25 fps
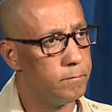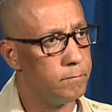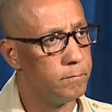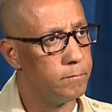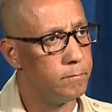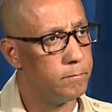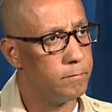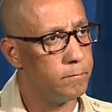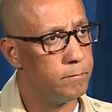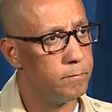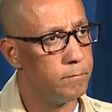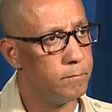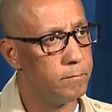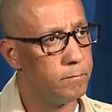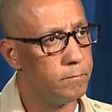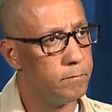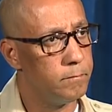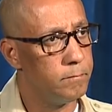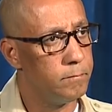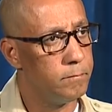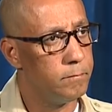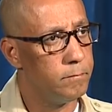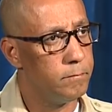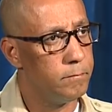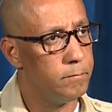uh, he
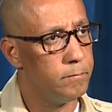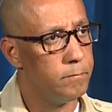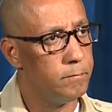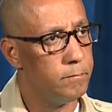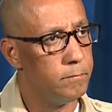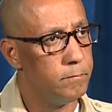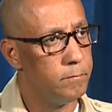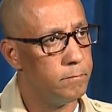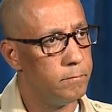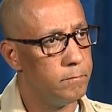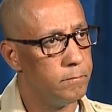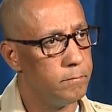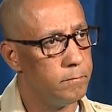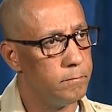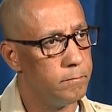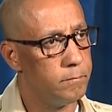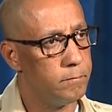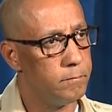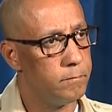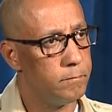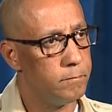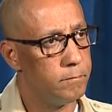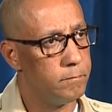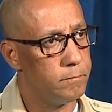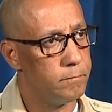wasn't targeting a
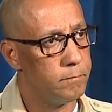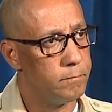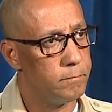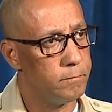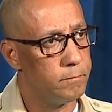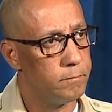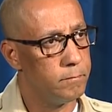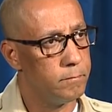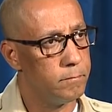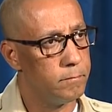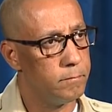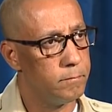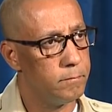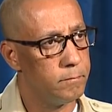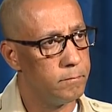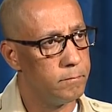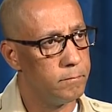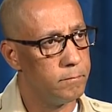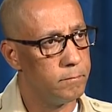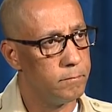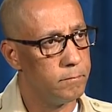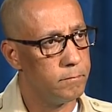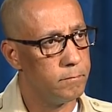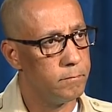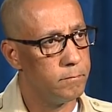specific person, what
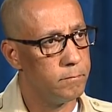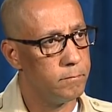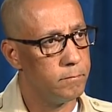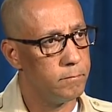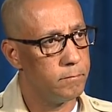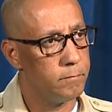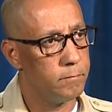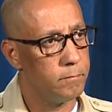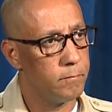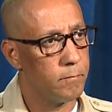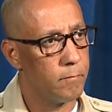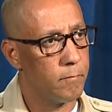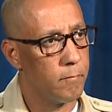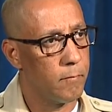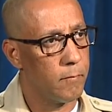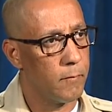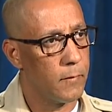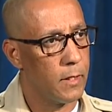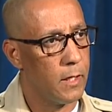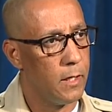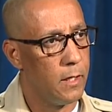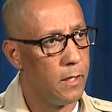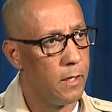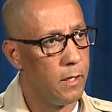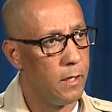kind of damage he could
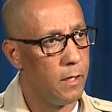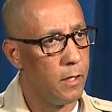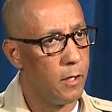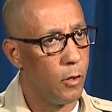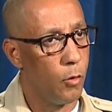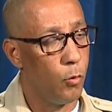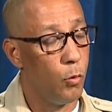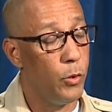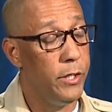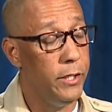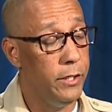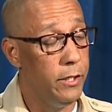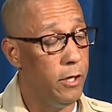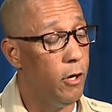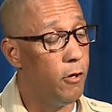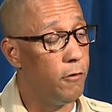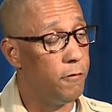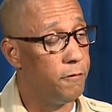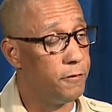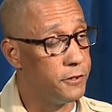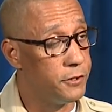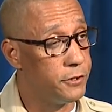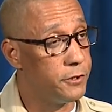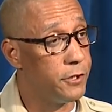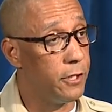have done? We know
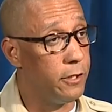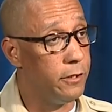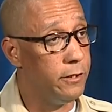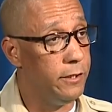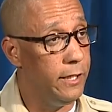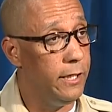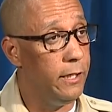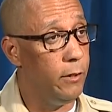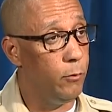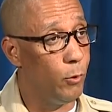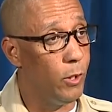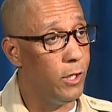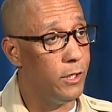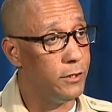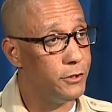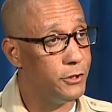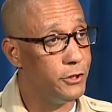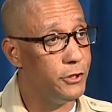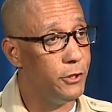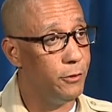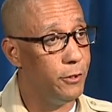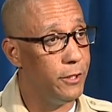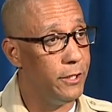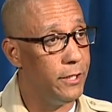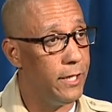for certain he was
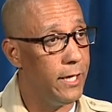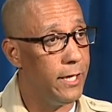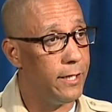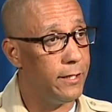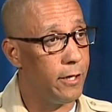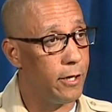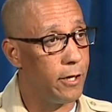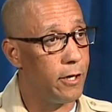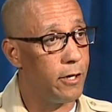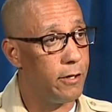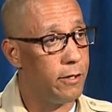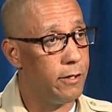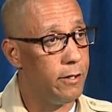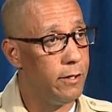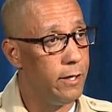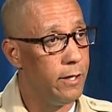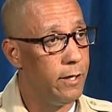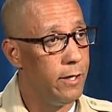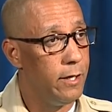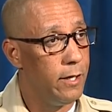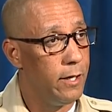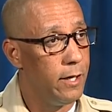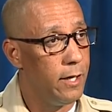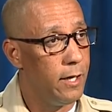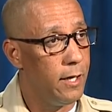shooting at her.
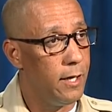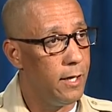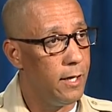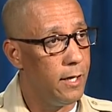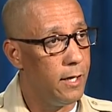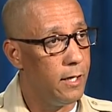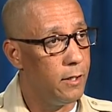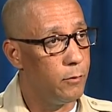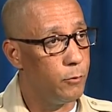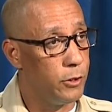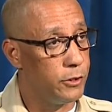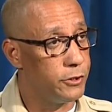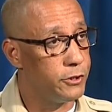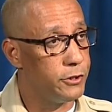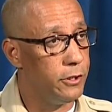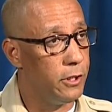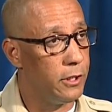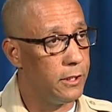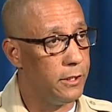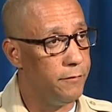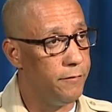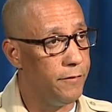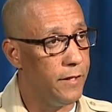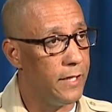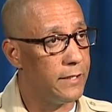Uh, We're still
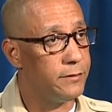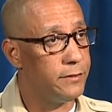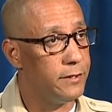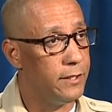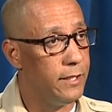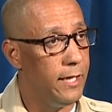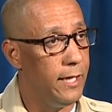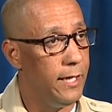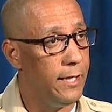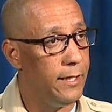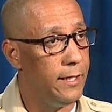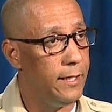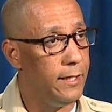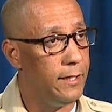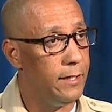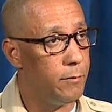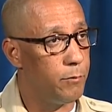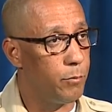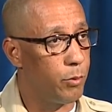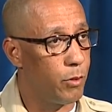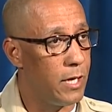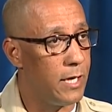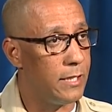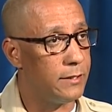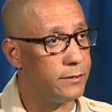investigating and
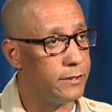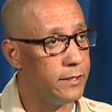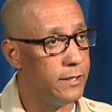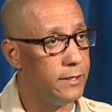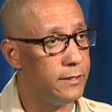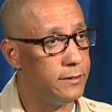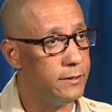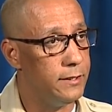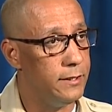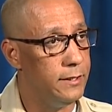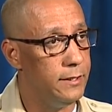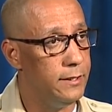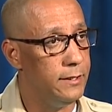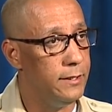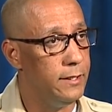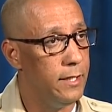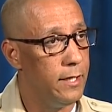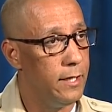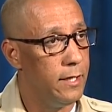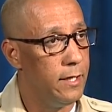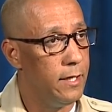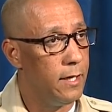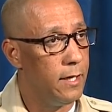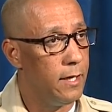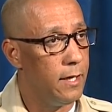processing,
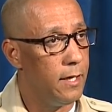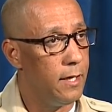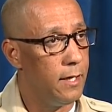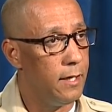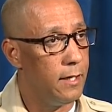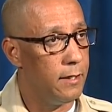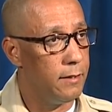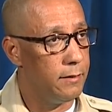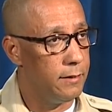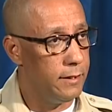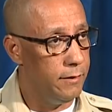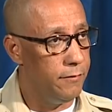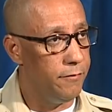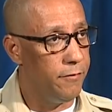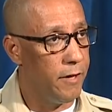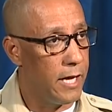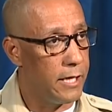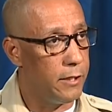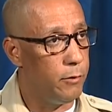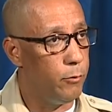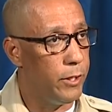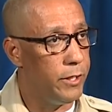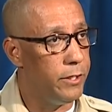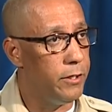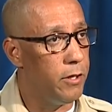uh,
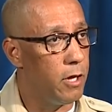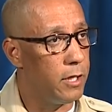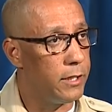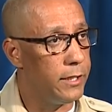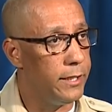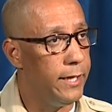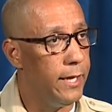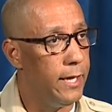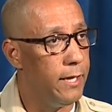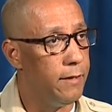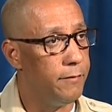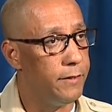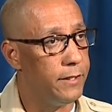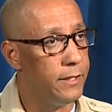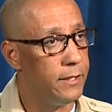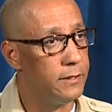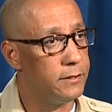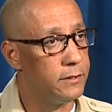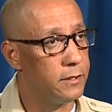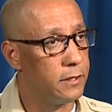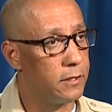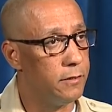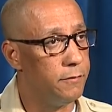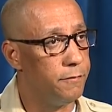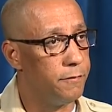evaluating all the evidence
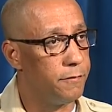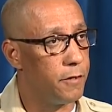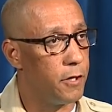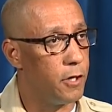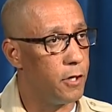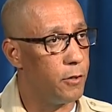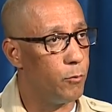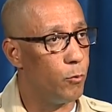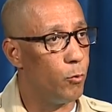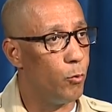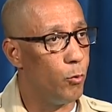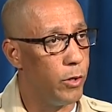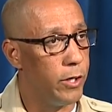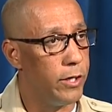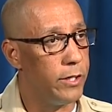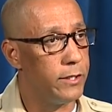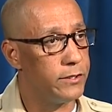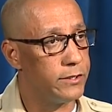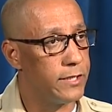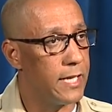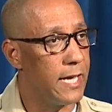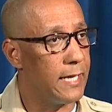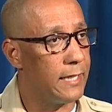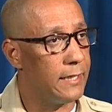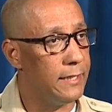to confirm where
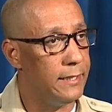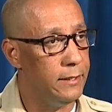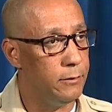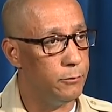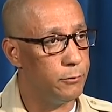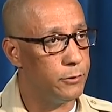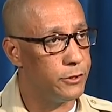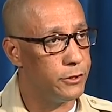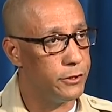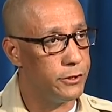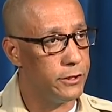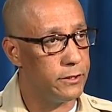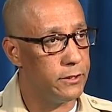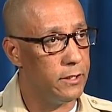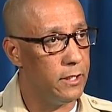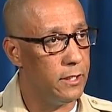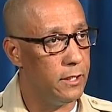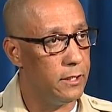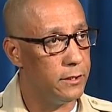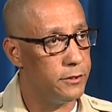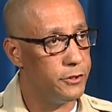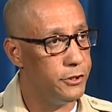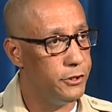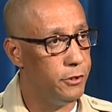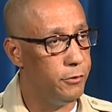exactly he was sh-
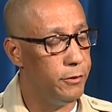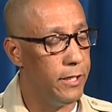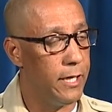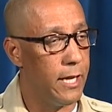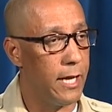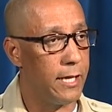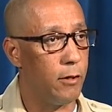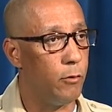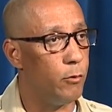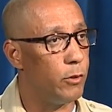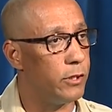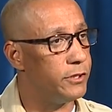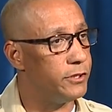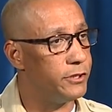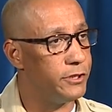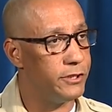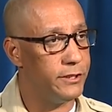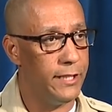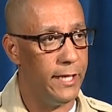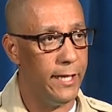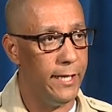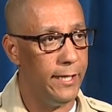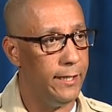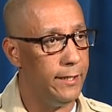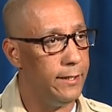uh, shooting. I don't want to
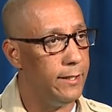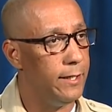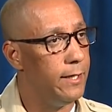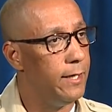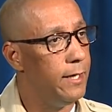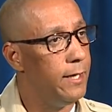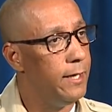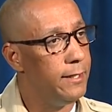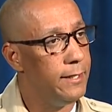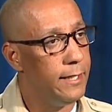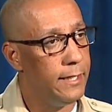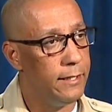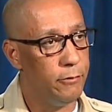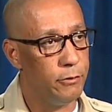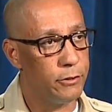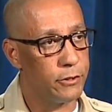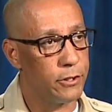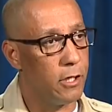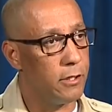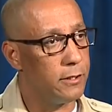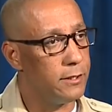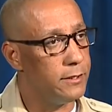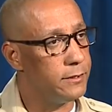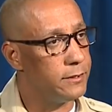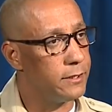state that he was
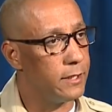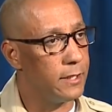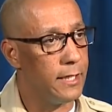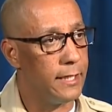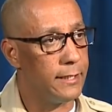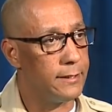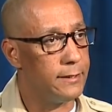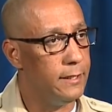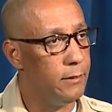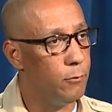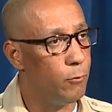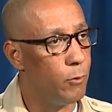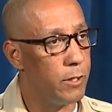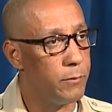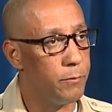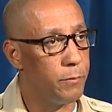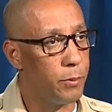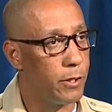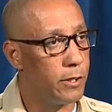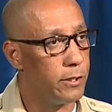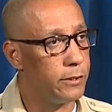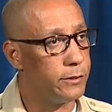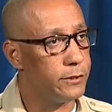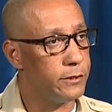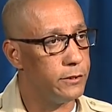only selecting one
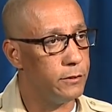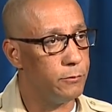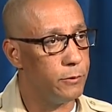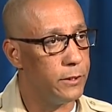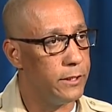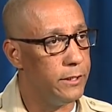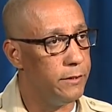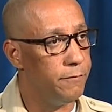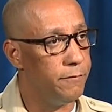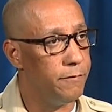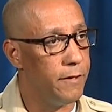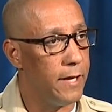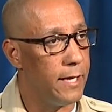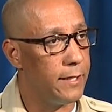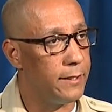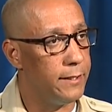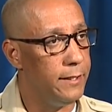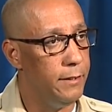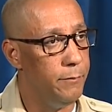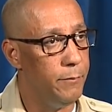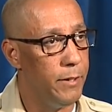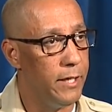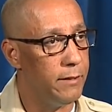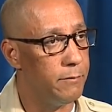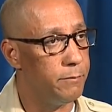person when in fact
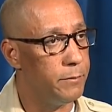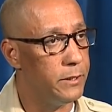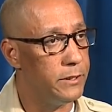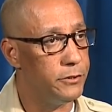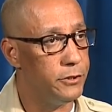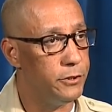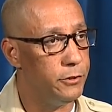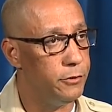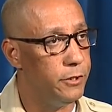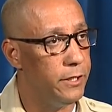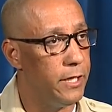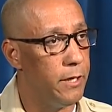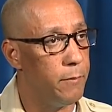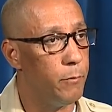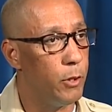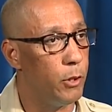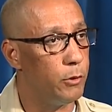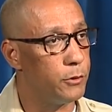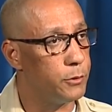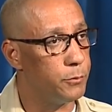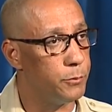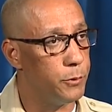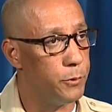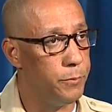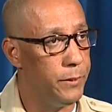he may have been shooting at
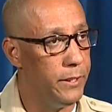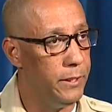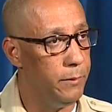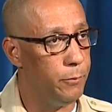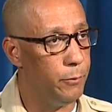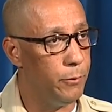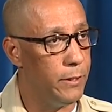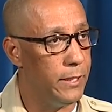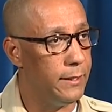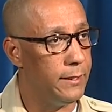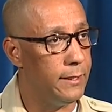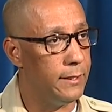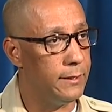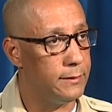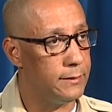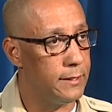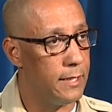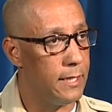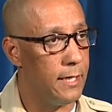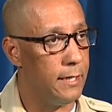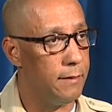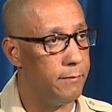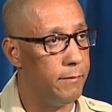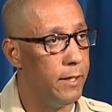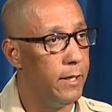multiple people at that
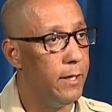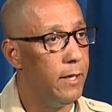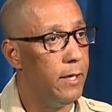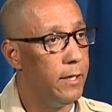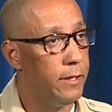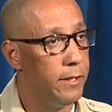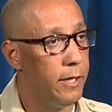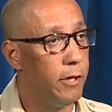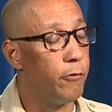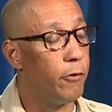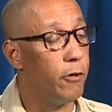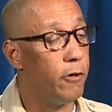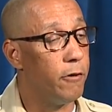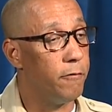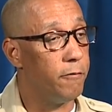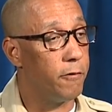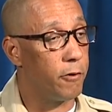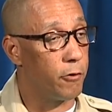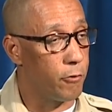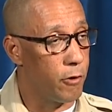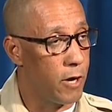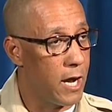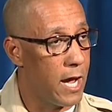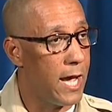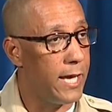time. There were a
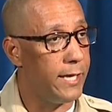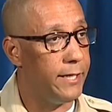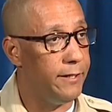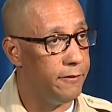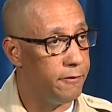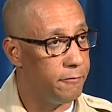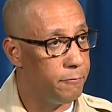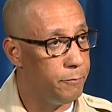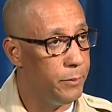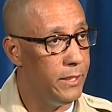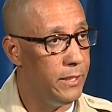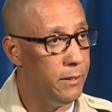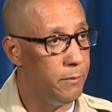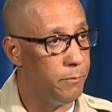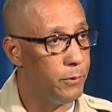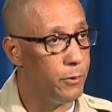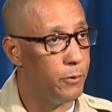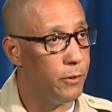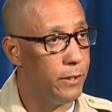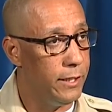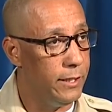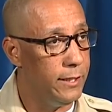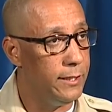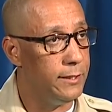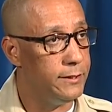variety of people
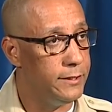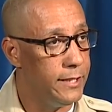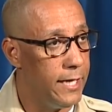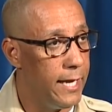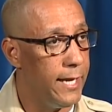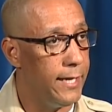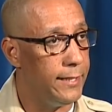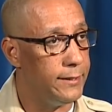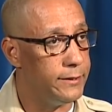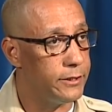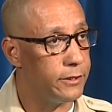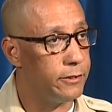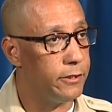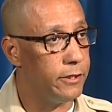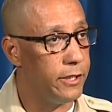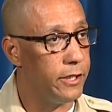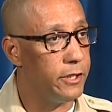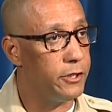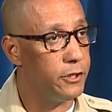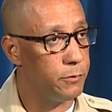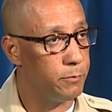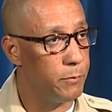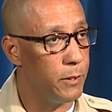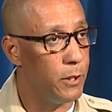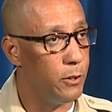in danger and
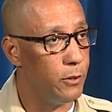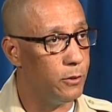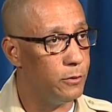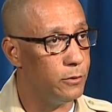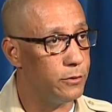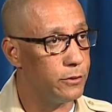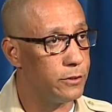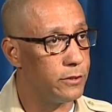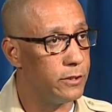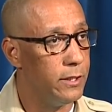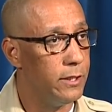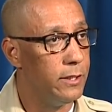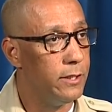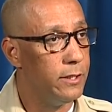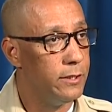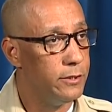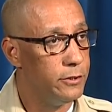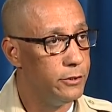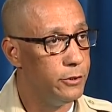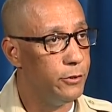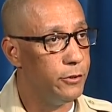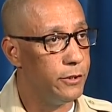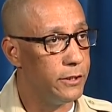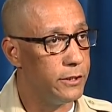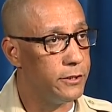exposed
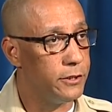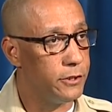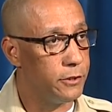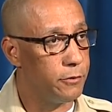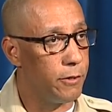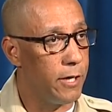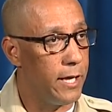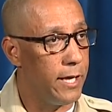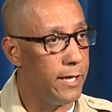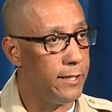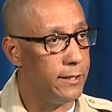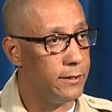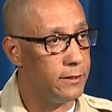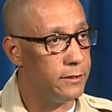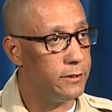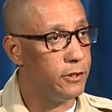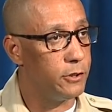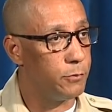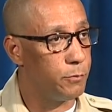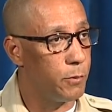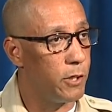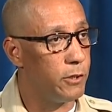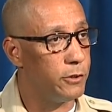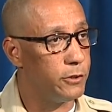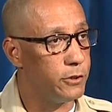to this threat as this
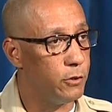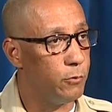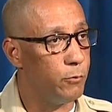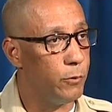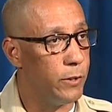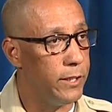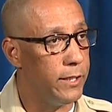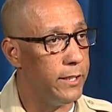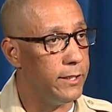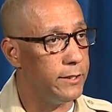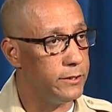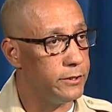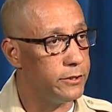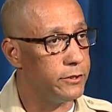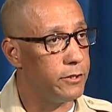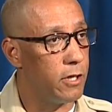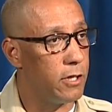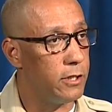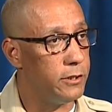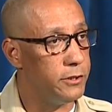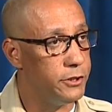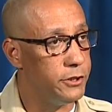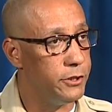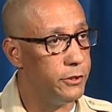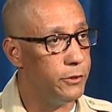person went in and
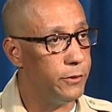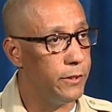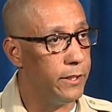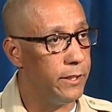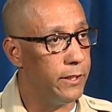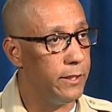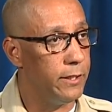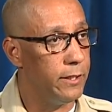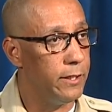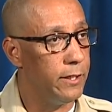started shooting.